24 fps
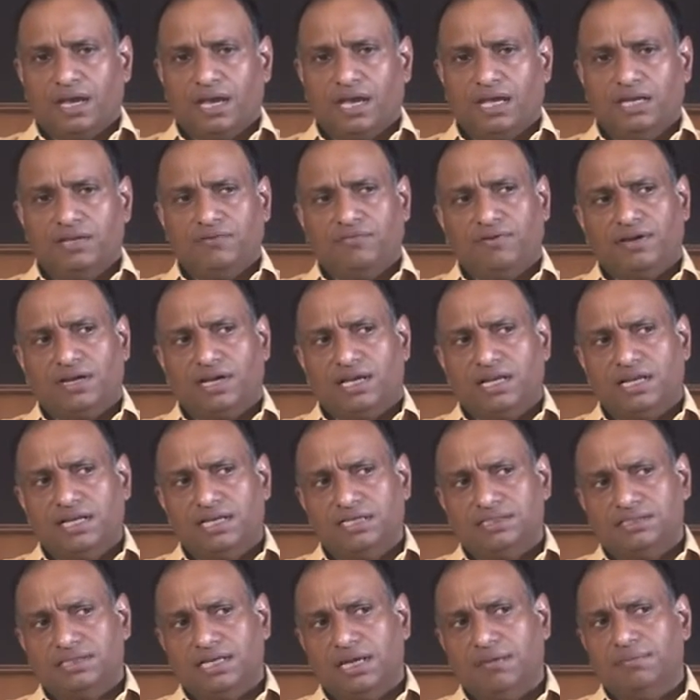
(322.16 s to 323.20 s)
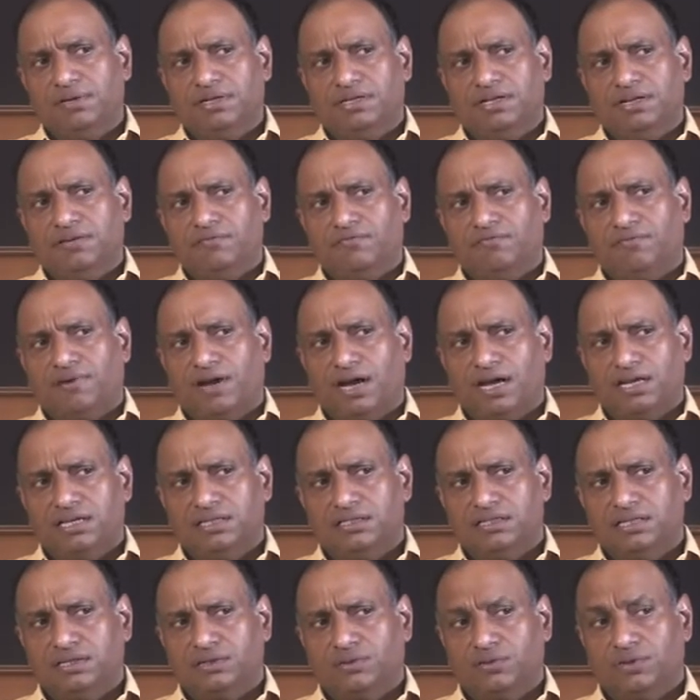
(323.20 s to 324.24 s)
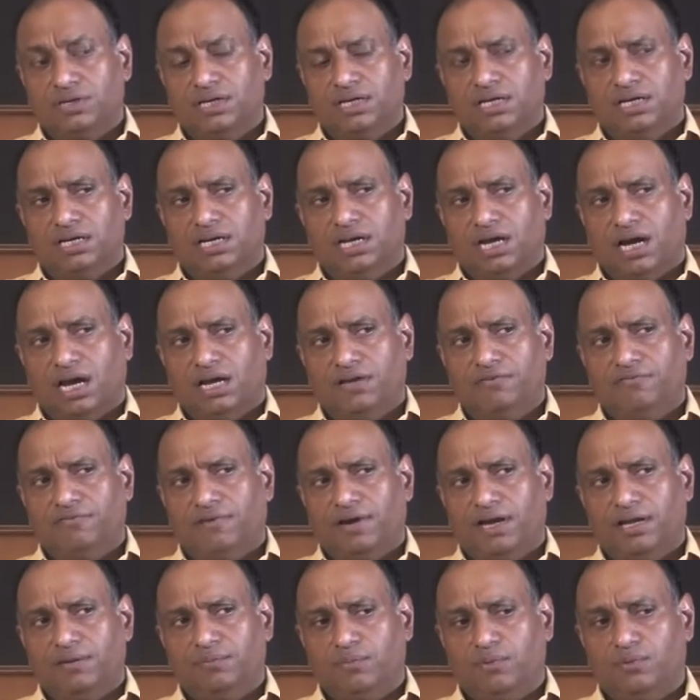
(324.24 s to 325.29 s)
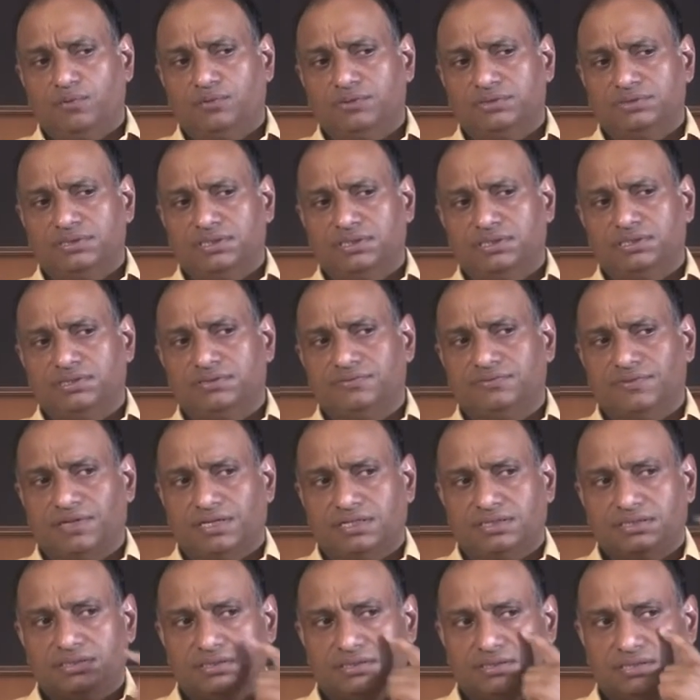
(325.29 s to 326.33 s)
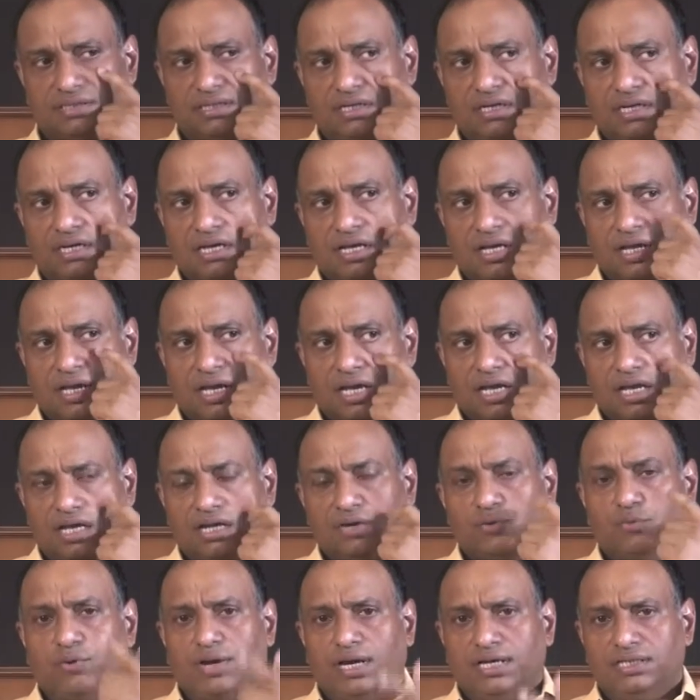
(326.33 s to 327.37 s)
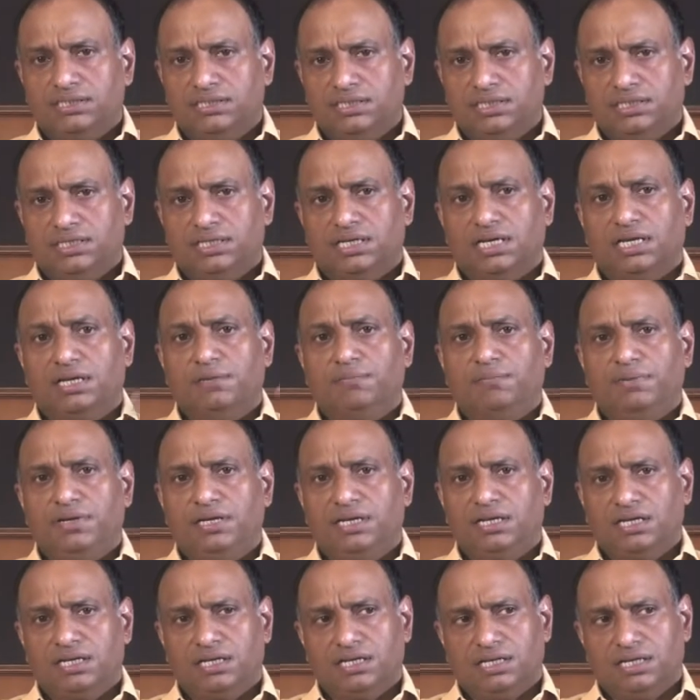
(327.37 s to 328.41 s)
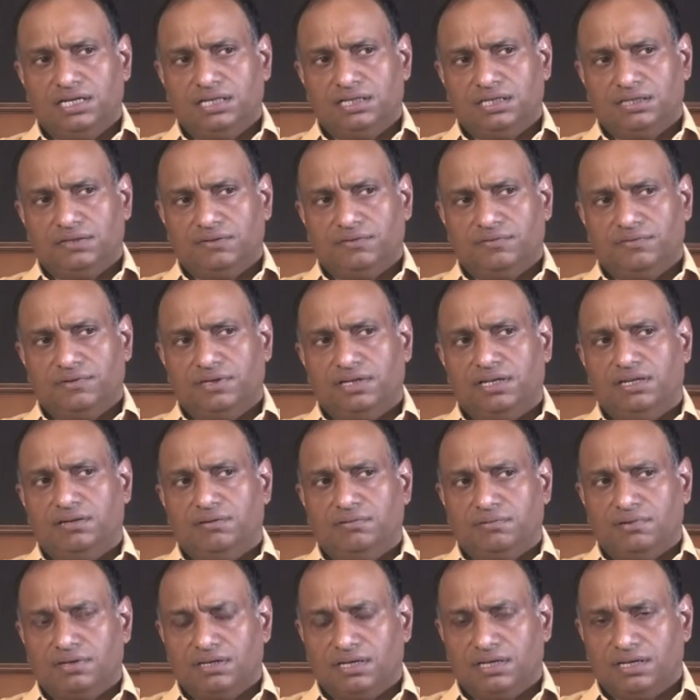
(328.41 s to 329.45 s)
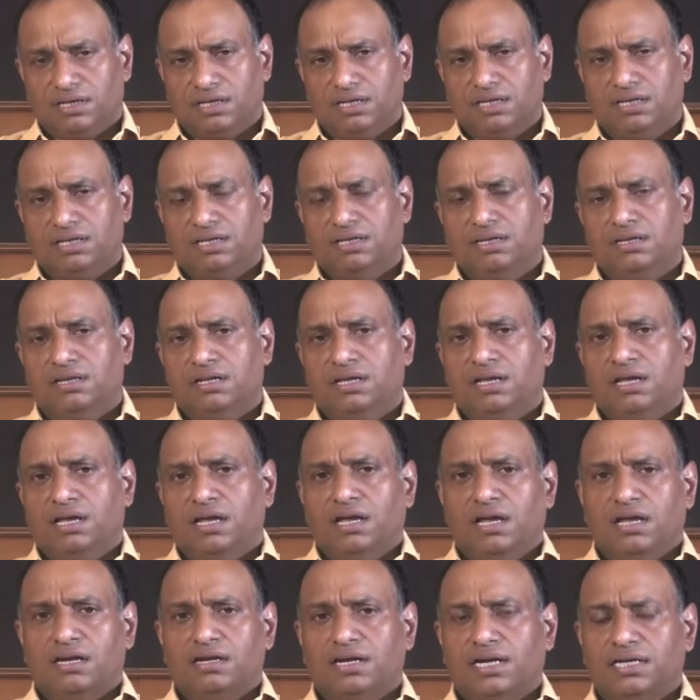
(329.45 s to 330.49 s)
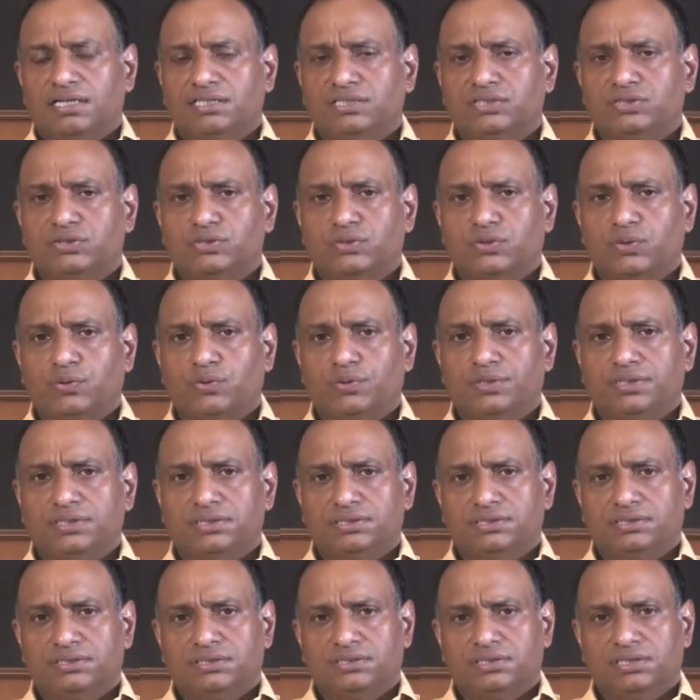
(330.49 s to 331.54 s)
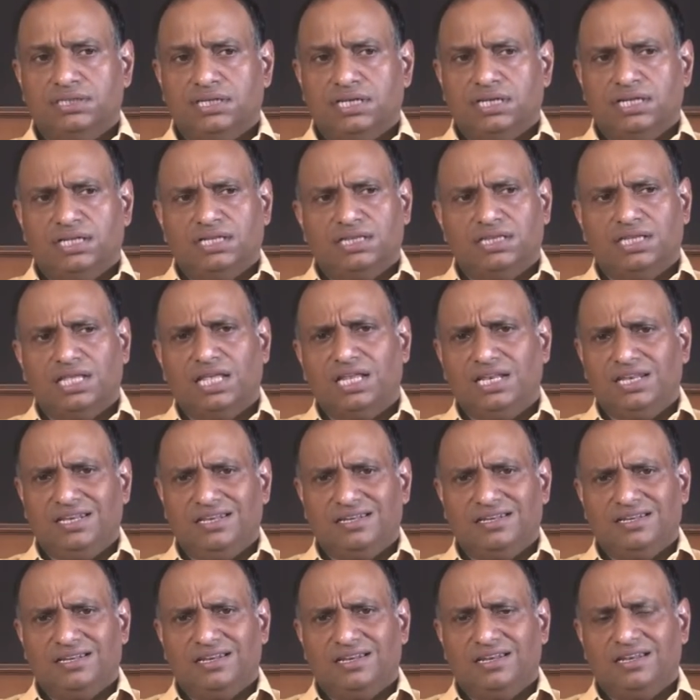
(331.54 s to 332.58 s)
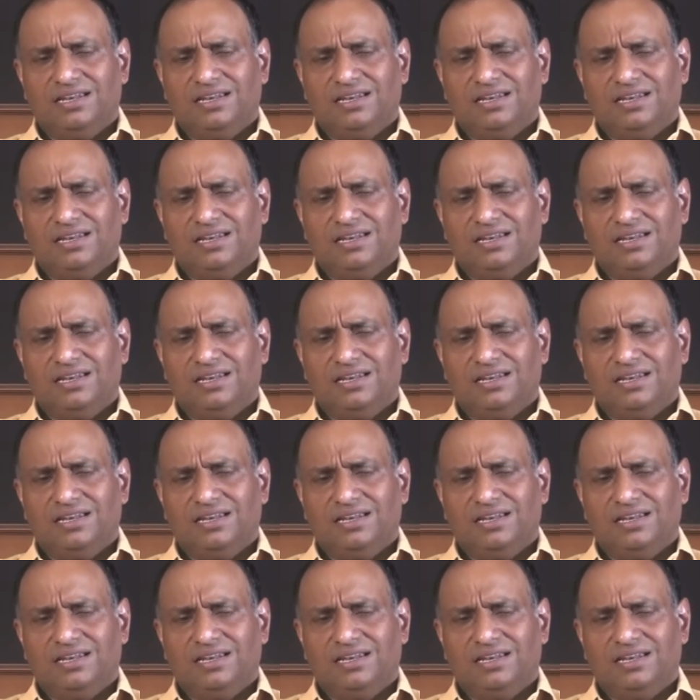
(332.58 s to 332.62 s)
And if I can examine and find that, okay, I find more satisfaction in writing, in being creative, in writing stories, then